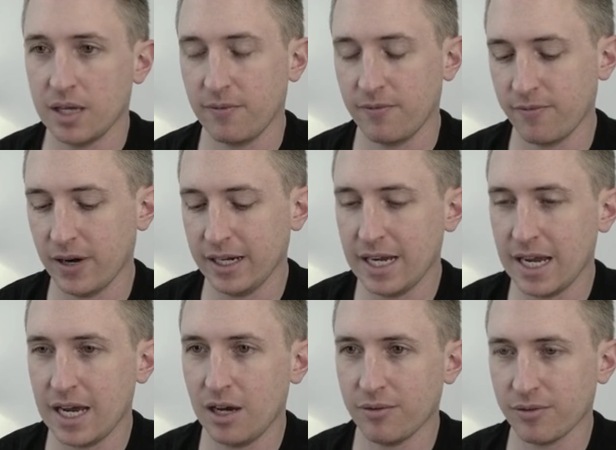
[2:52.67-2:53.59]
right
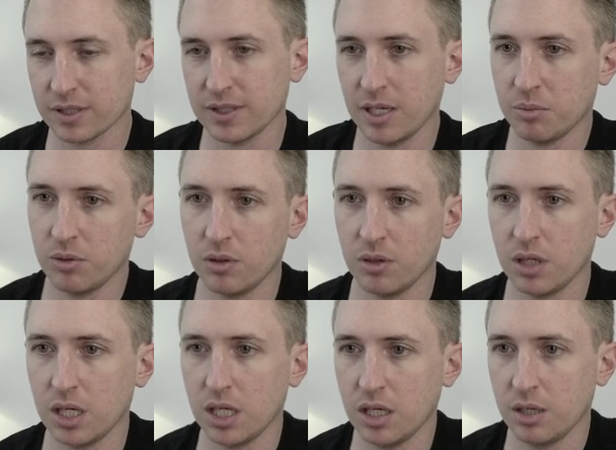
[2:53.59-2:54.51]
now, for example,
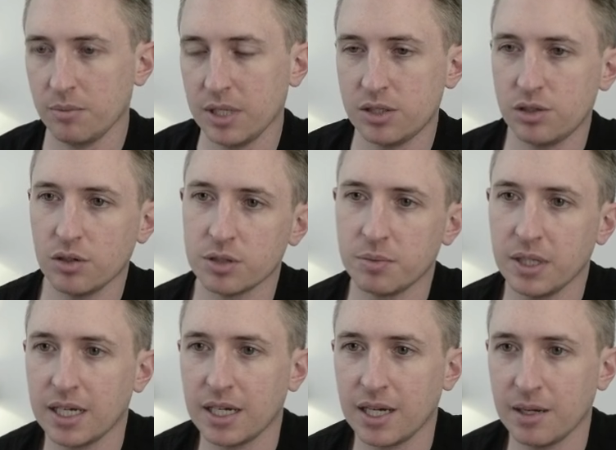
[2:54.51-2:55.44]
it shows me
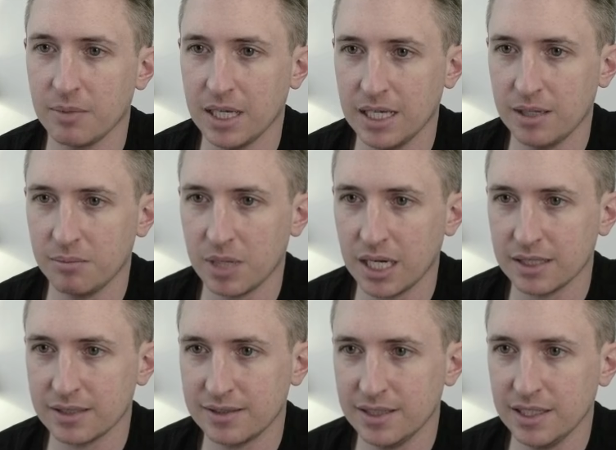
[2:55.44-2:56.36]
that I'm in my
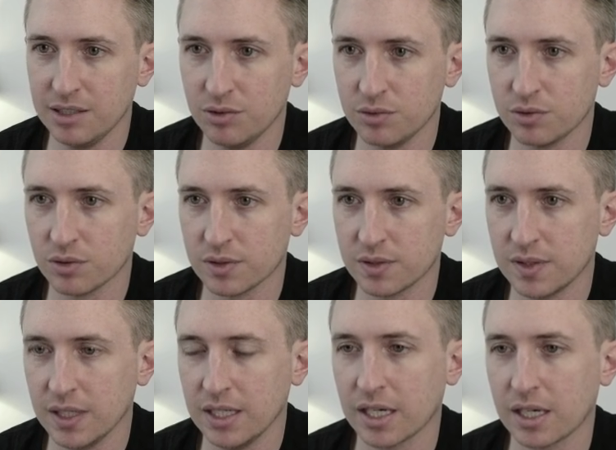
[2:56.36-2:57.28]
C users
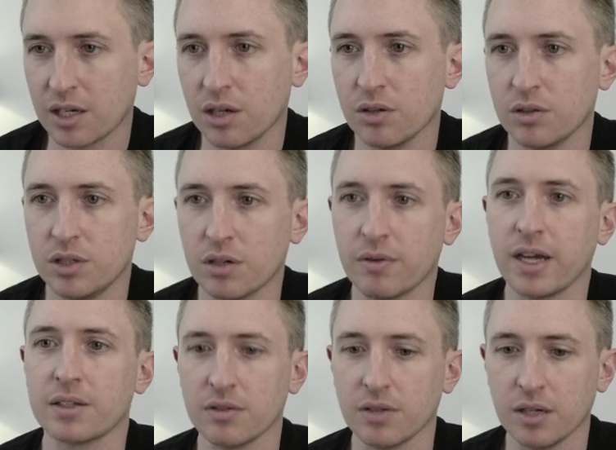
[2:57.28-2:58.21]
CNIC code
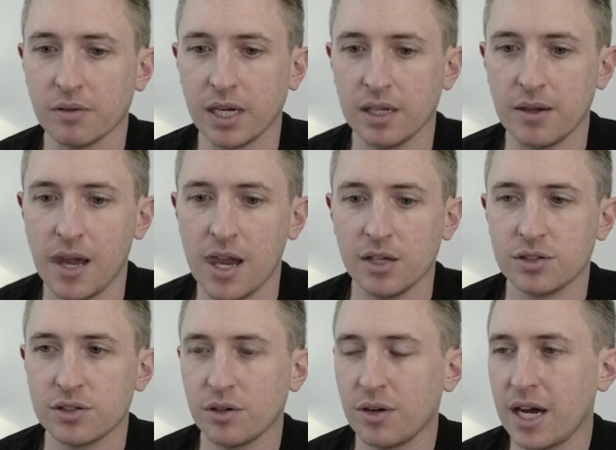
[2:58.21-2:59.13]
directory, right?
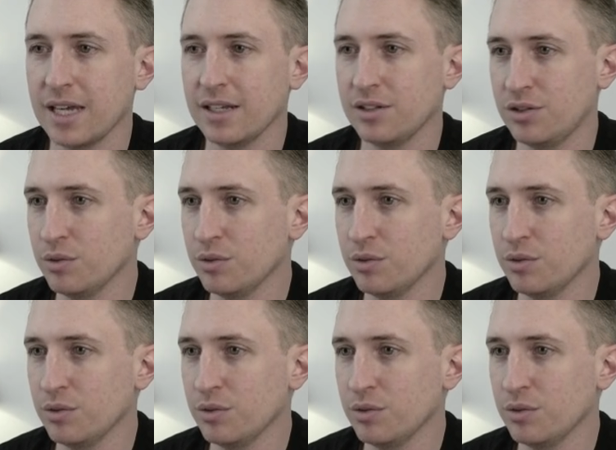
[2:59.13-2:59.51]
So I do